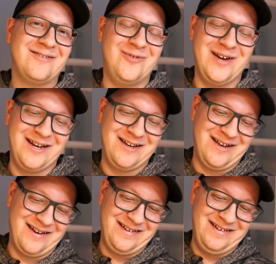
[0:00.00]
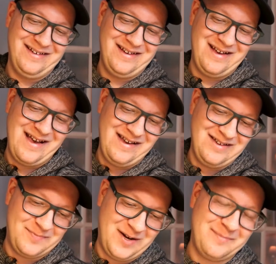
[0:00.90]
created like a
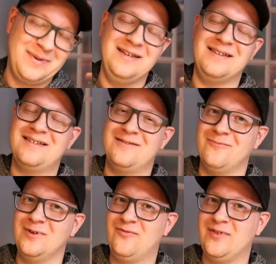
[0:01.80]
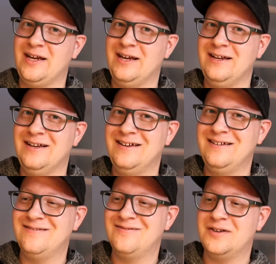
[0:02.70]
smart piece with a